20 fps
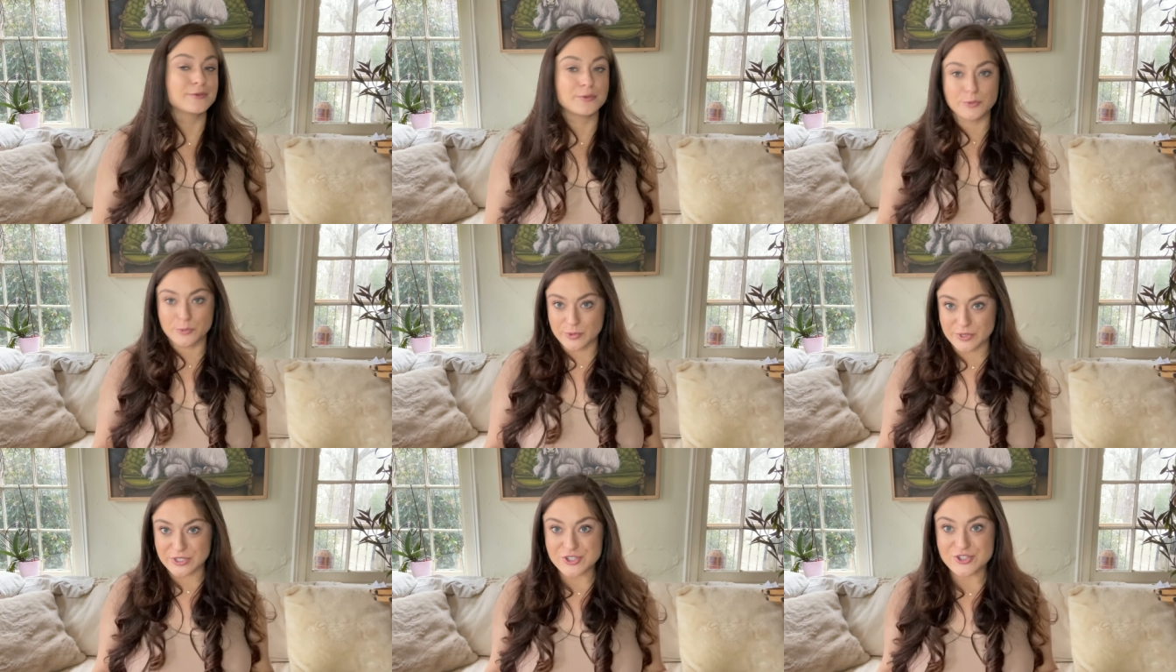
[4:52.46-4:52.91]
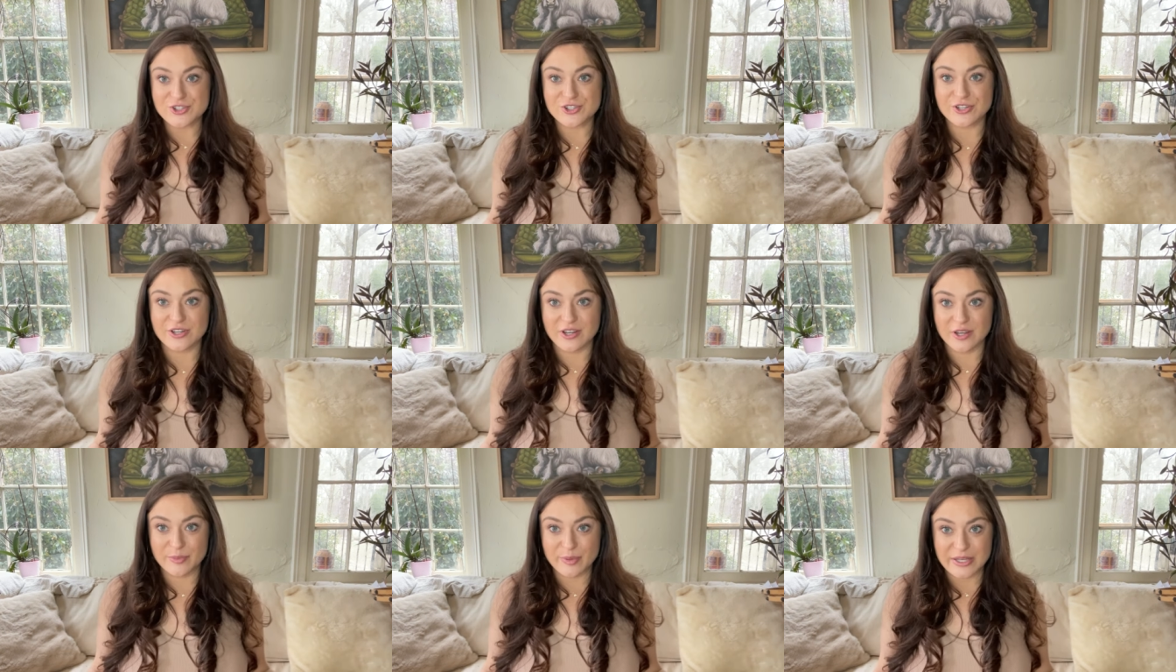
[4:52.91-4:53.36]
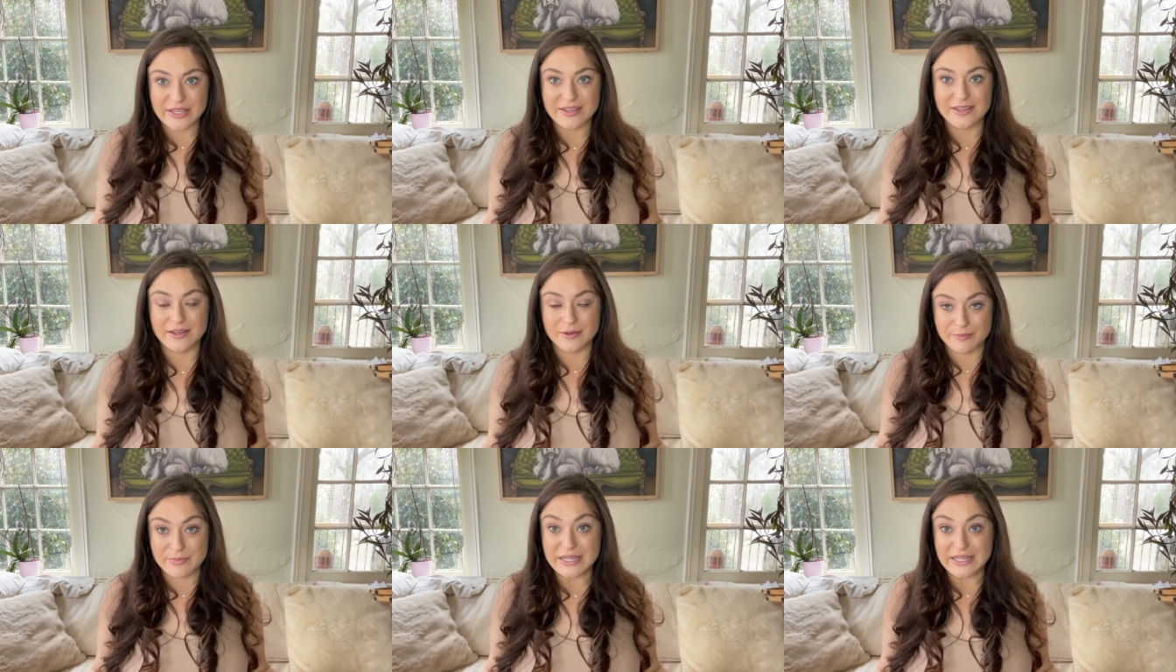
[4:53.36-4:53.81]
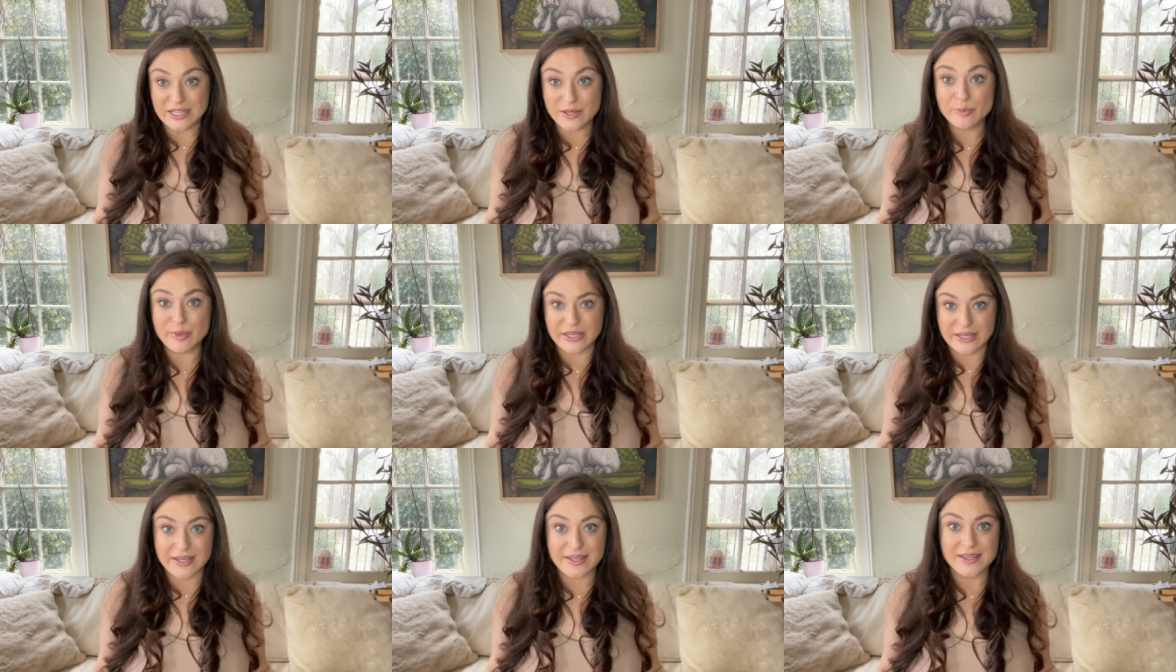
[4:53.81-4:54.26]
which a, pig, a mini
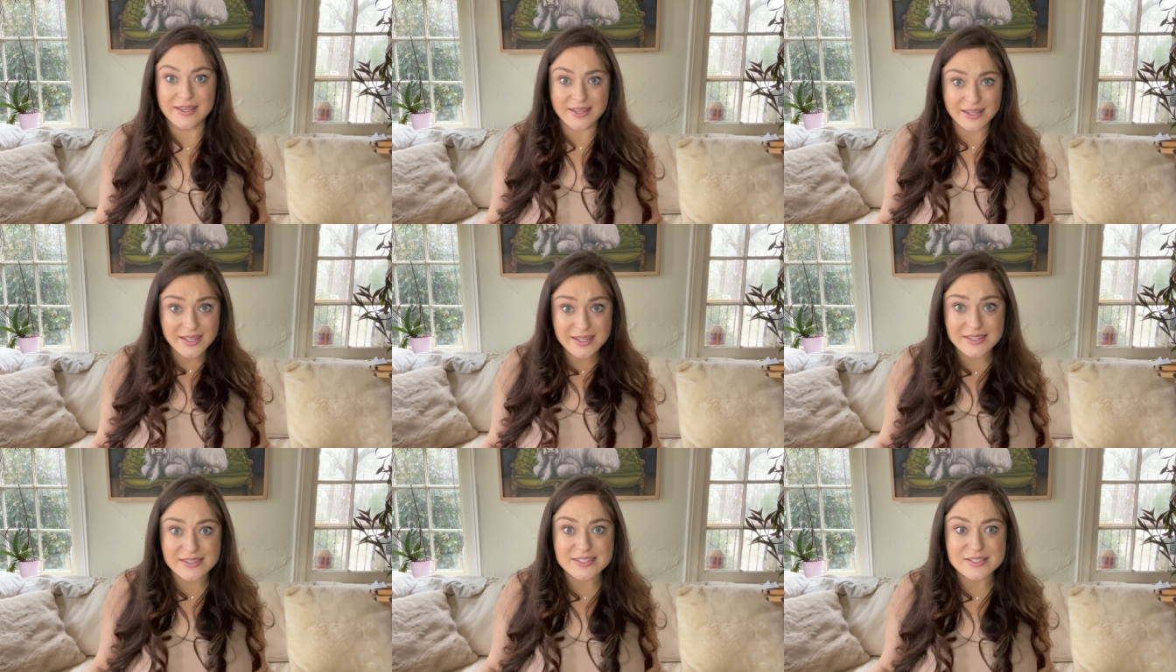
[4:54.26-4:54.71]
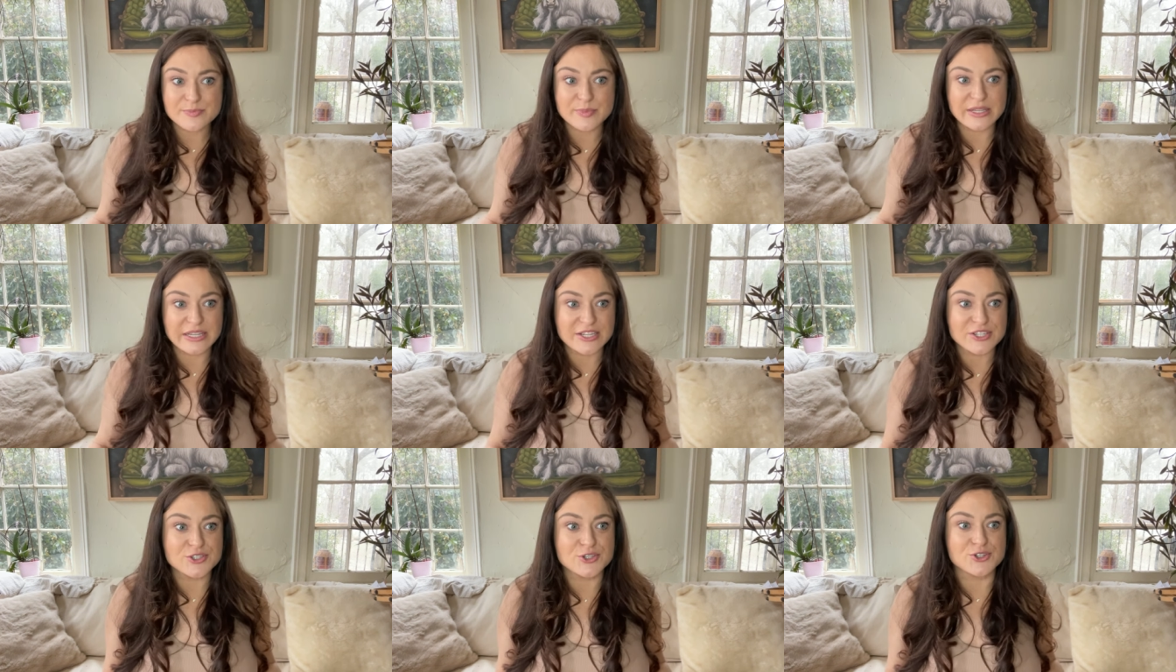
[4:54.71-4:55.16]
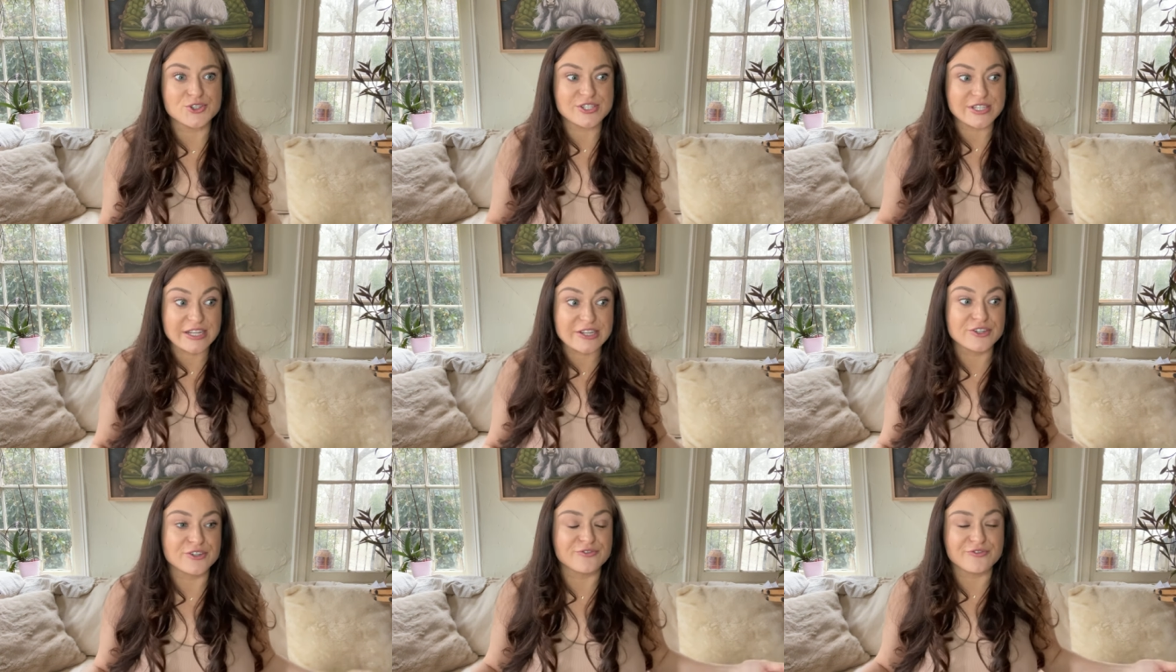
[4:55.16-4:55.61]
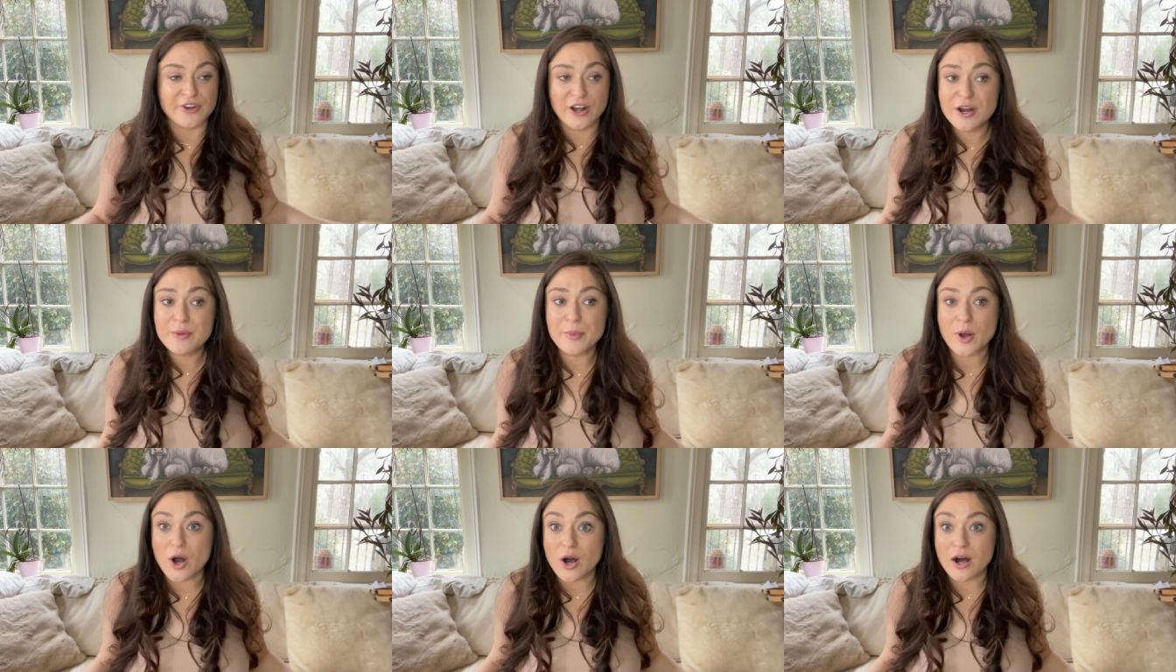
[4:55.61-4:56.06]
pig is, because your standard
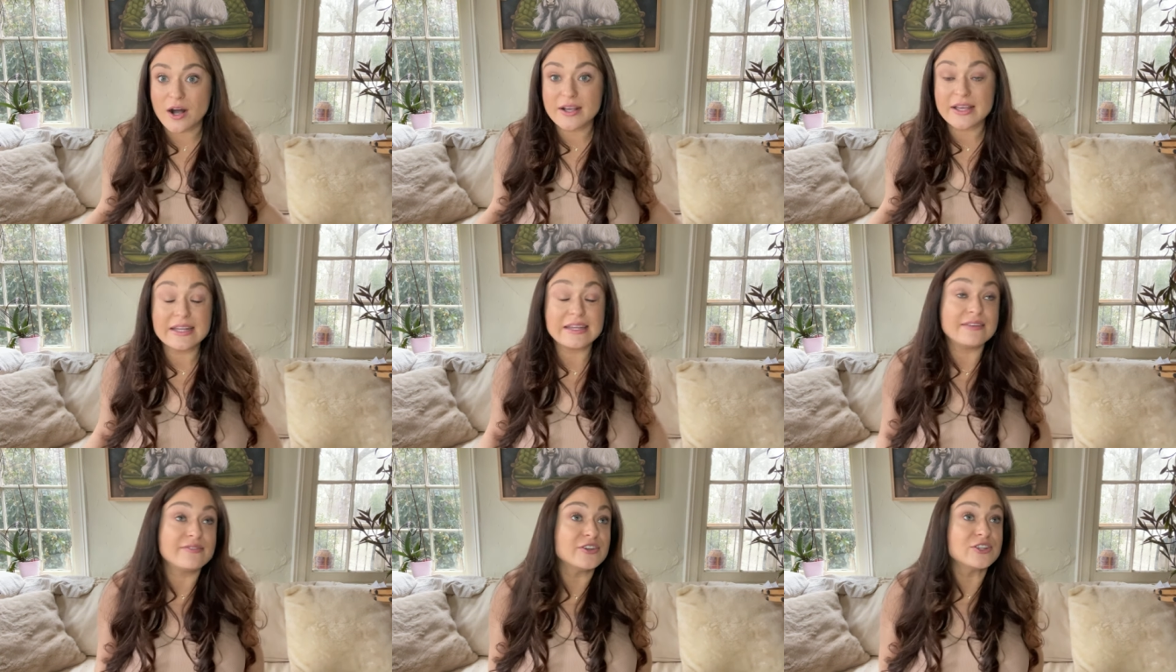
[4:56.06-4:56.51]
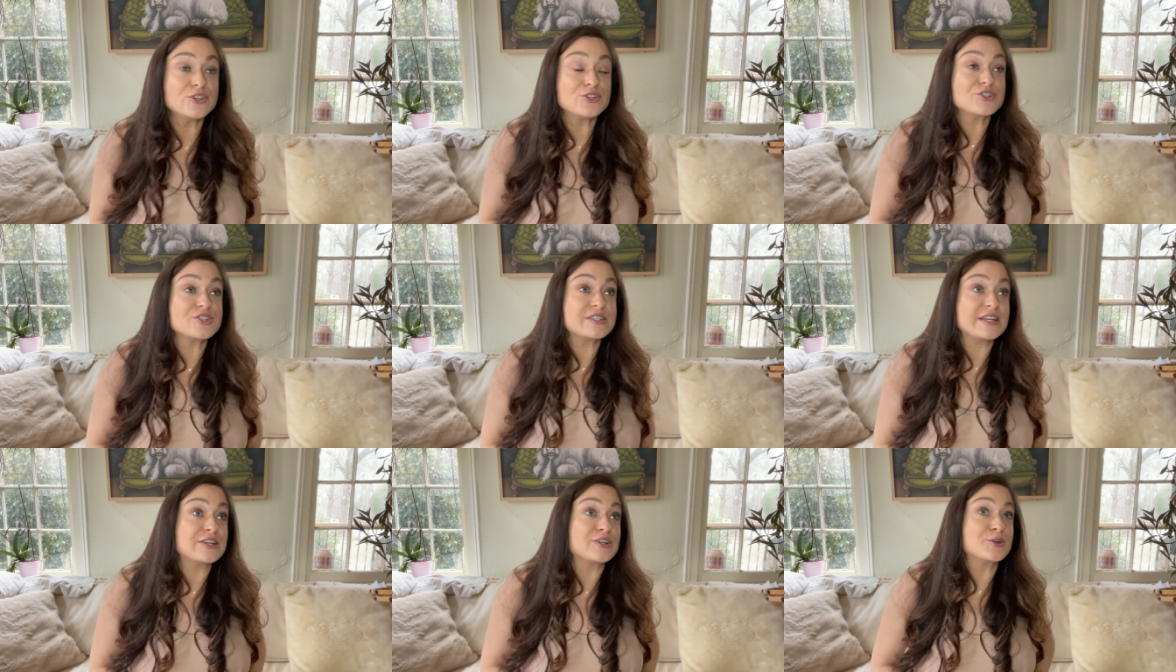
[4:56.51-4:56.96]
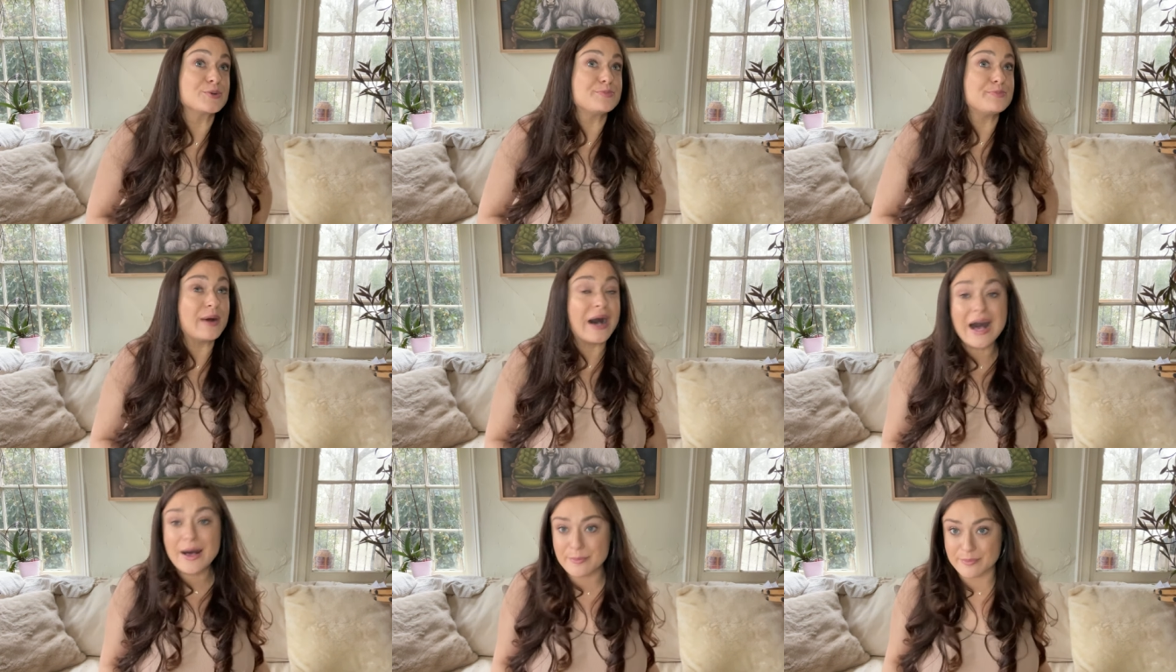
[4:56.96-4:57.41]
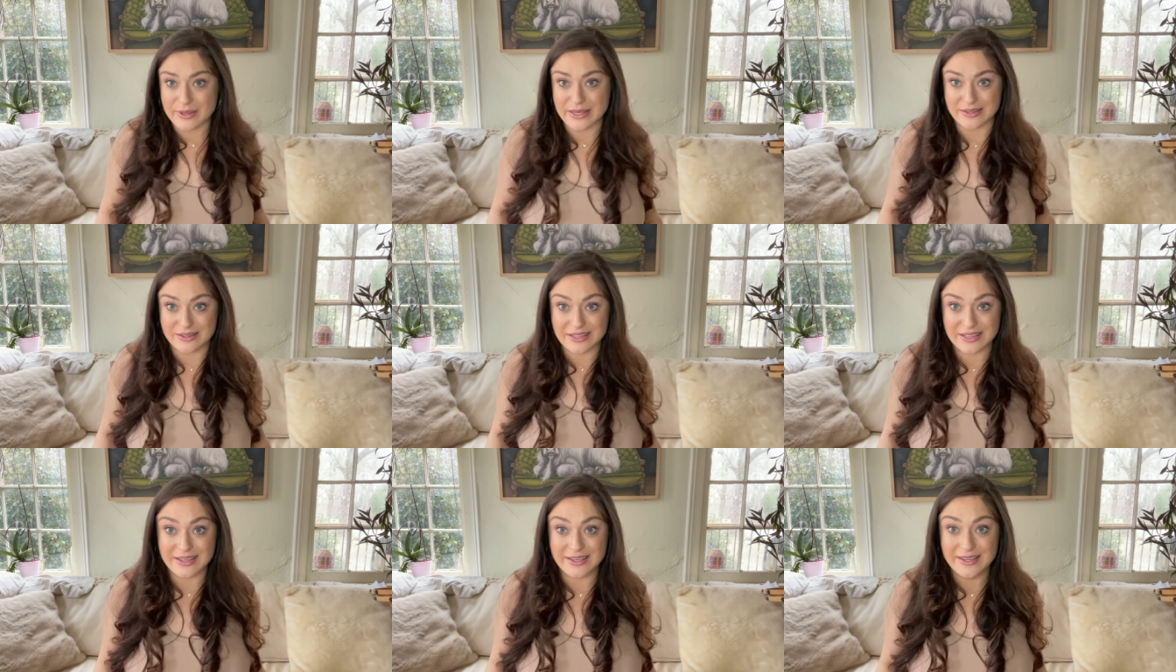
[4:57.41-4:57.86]
farm hog and even your standard
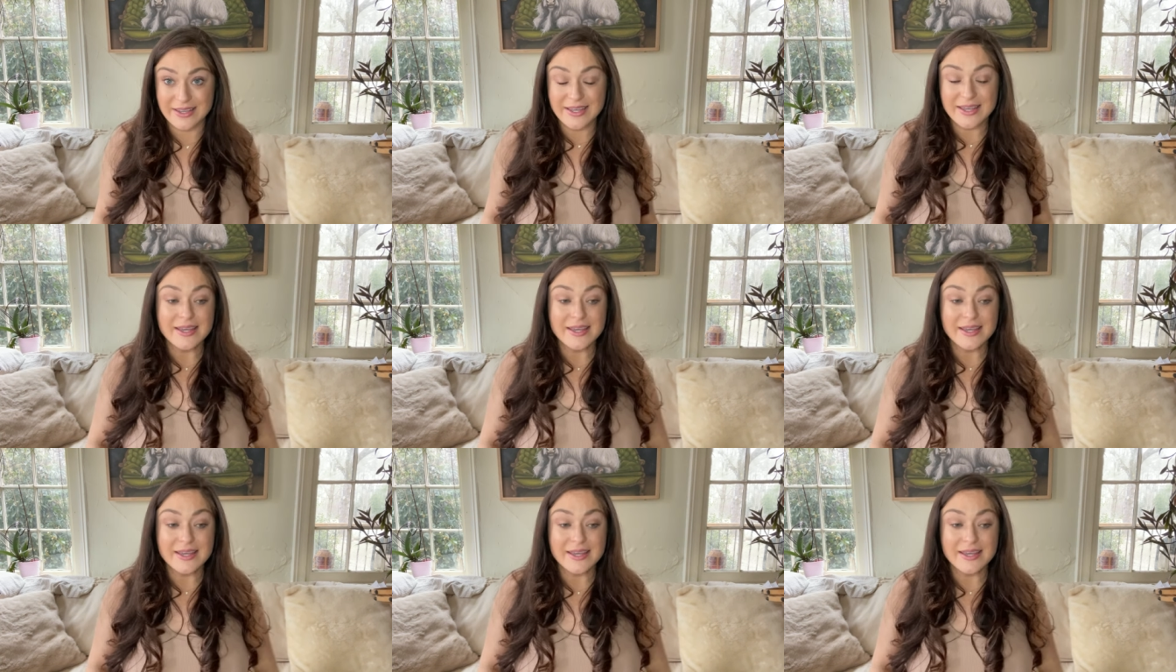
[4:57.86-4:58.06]
potbelly